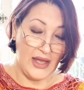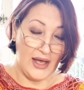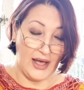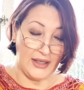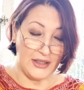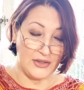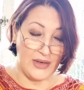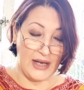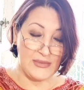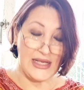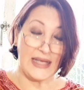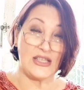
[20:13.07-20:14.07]
100
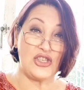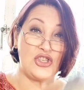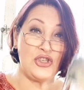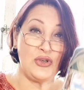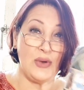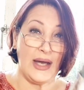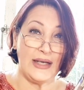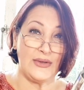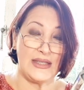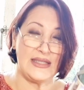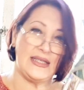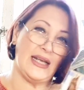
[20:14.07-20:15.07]
grams and
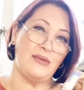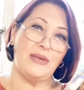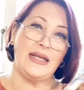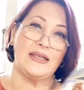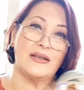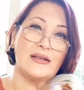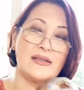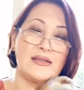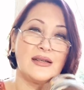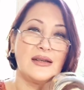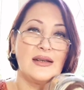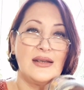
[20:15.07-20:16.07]
210
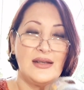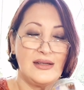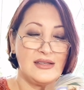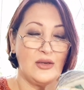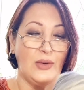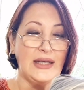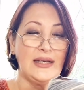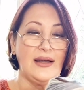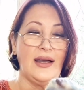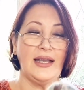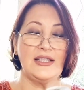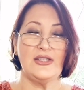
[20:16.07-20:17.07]
meters. So what did
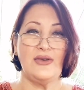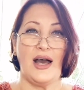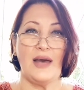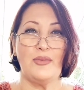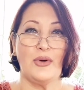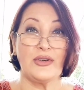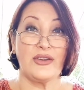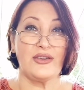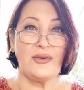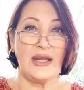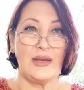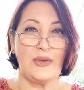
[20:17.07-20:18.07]
I do? I bought
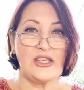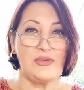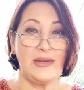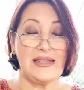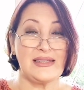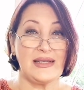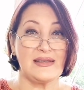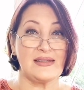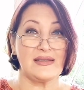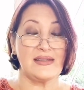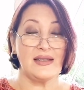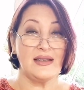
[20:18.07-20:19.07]
3, which means
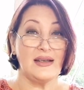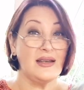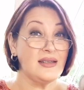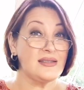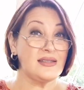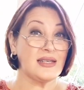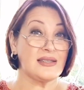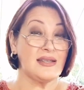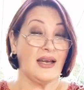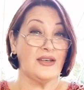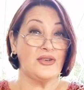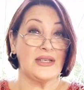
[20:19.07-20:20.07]
it's
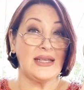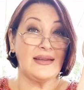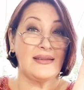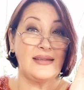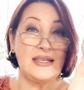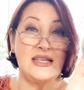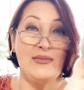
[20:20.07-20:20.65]
630